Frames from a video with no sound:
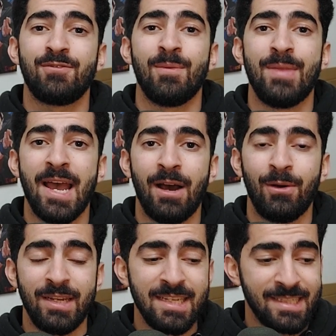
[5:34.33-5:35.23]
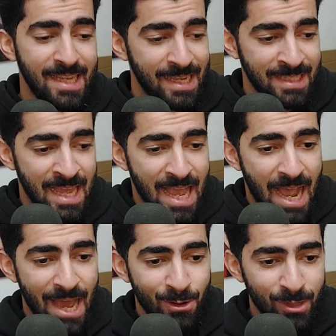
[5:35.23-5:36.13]
from now and he says,
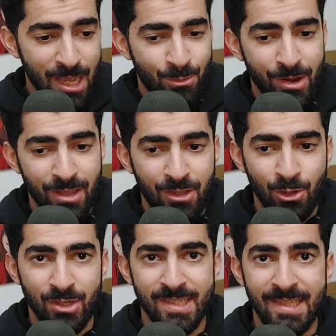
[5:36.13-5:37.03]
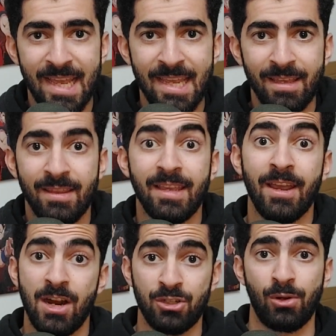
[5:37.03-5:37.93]
I don't like where they took Snake, the
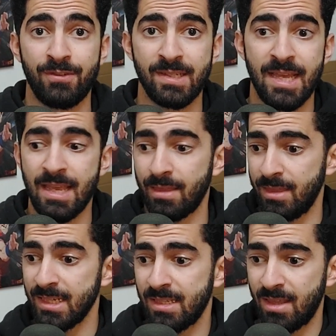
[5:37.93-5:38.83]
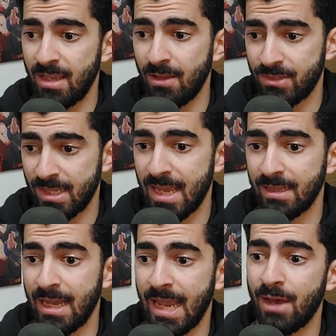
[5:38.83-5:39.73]
character of Snake, this thing of Snake,
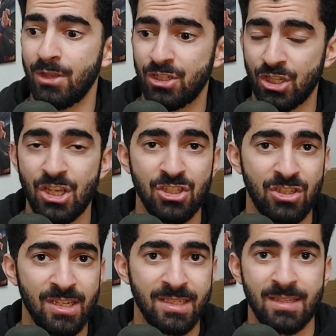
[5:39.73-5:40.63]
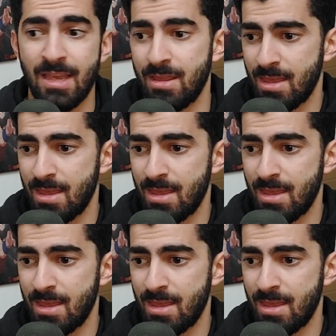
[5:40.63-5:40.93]
like how they changed this, they